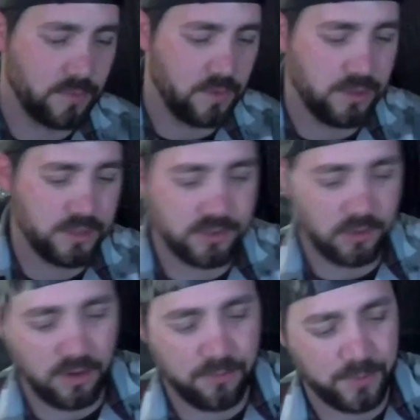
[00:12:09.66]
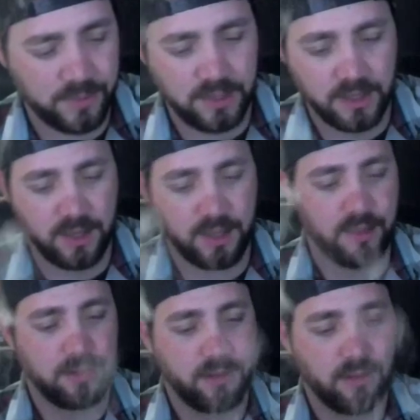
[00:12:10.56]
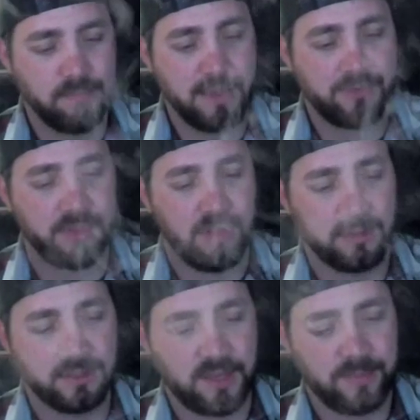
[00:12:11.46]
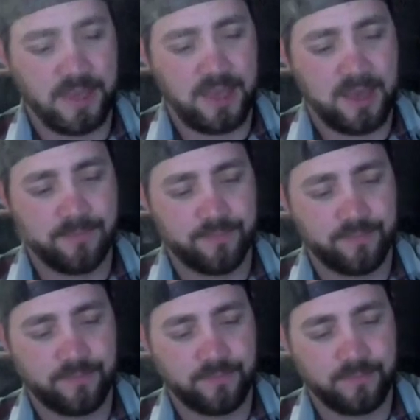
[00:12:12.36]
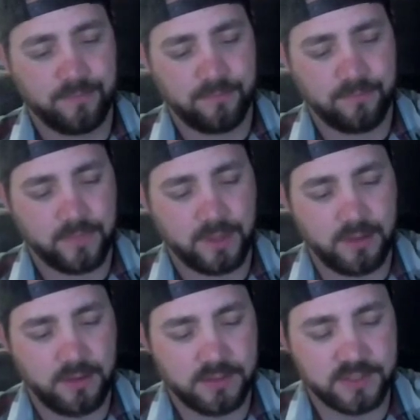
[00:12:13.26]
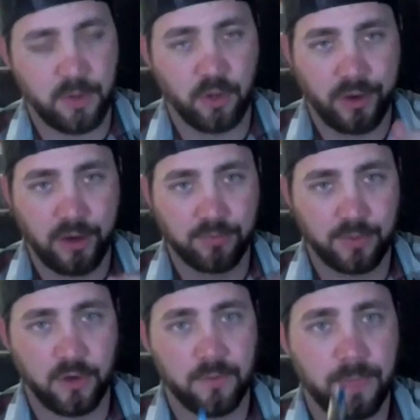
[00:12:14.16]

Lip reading: Start off with the mouth to lung top cap. Smaller airflow.